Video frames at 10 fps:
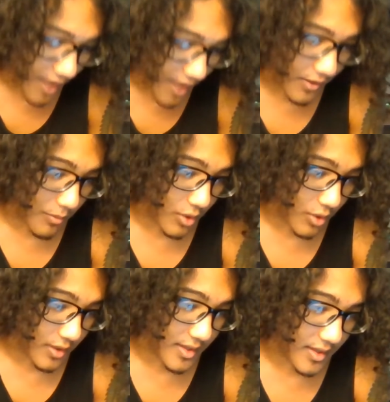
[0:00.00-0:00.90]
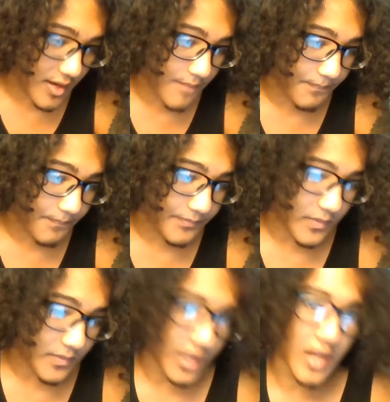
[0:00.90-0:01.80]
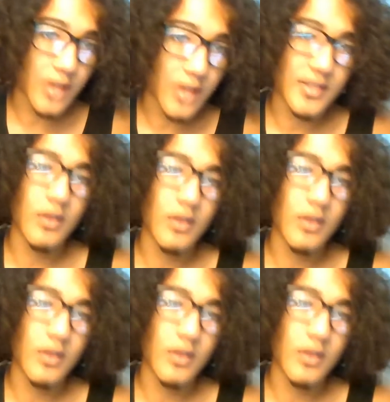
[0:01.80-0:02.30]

Merlin there. And also, oh